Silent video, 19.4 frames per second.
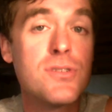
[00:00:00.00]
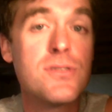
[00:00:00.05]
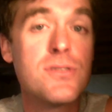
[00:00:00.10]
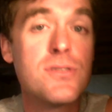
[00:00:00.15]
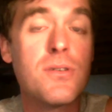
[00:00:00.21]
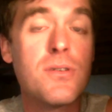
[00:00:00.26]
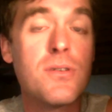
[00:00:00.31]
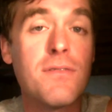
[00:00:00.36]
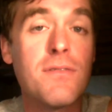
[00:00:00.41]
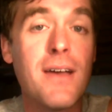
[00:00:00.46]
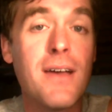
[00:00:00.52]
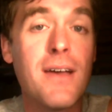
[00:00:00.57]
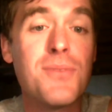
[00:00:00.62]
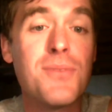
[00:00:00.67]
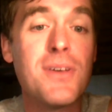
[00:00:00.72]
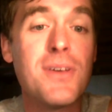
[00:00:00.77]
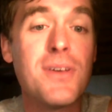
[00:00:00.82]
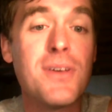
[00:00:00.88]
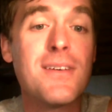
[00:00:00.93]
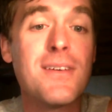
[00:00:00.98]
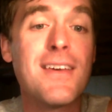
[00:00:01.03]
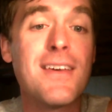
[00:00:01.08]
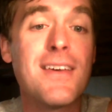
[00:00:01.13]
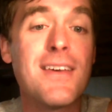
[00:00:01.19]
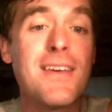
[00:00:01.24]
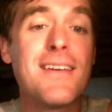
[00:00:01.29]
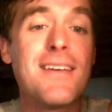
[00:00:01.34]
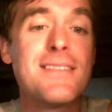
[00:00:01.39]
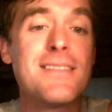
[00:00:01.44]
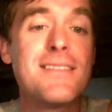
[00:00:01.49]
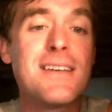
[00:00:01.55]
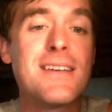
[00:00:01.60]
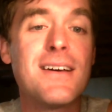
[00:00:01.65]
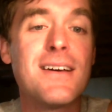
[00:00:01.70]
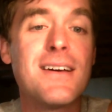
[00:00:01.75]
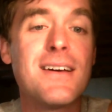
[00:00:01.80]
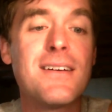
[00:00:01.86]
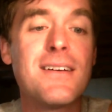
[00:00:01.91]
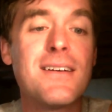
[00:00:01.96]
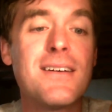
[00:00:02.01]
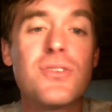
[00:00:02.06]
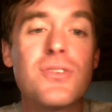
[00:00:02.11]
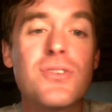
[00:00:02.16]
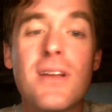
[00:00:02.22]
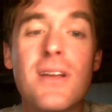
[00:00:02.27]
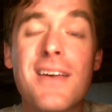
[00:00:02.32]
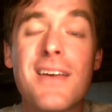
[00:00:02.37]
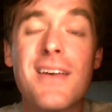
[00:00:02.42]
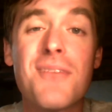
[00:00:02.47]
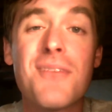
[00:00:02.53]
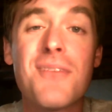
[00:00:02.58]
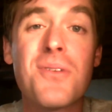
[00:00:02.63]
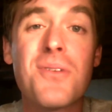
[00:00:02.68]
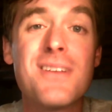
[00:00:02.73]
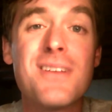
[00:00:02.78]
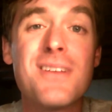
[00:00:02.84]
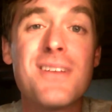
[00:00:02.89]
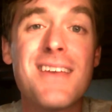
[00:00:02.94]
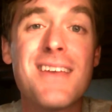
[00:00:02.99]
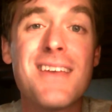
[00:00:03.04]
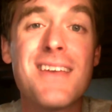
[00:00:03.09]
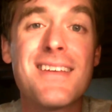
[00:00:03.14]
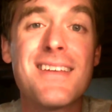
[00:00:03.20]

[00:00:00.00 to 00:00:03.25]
you know where to find me, and good luck. Have a great day.